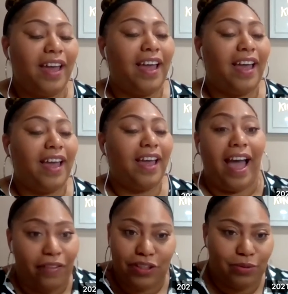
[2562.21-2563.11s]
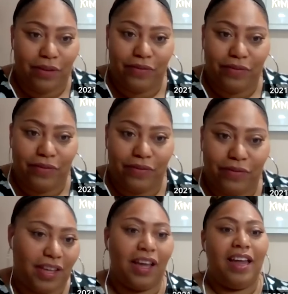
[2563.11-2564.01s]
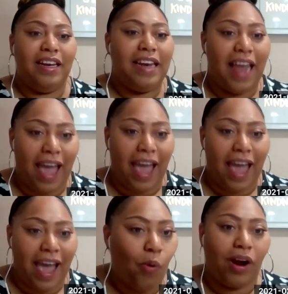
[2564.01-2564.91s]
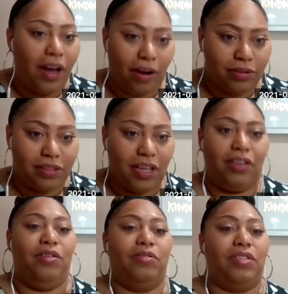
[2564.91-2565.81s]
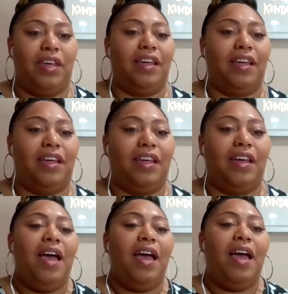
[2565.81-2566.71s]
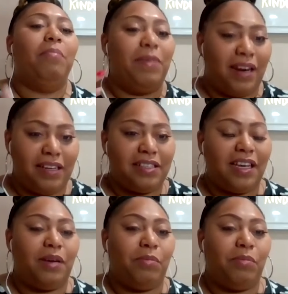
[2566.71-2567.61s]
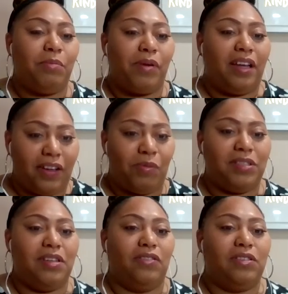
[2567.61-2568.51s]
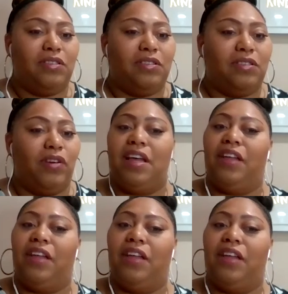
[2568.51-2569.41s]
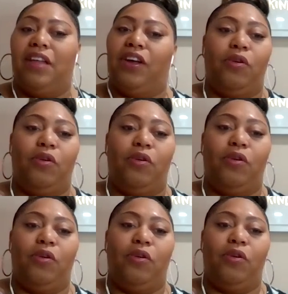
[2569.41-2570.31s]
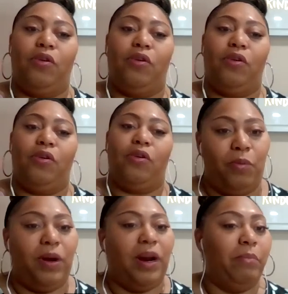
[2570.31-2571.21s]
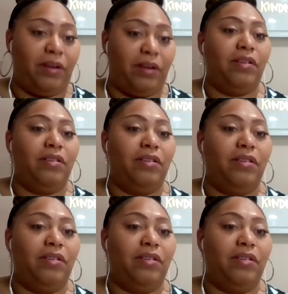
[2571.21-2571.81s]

You're like, I have to do everything now or else. And you don't think maybe I need to take a break, give myself some grace, and then go back to it when I'm when I'm better.